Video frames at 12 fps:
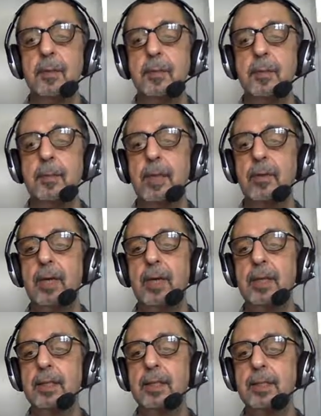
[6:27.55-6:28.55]
by drawing
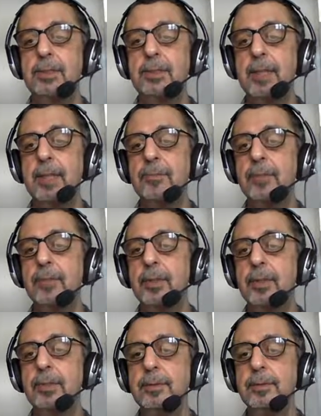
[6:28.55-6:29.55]
another shape for you.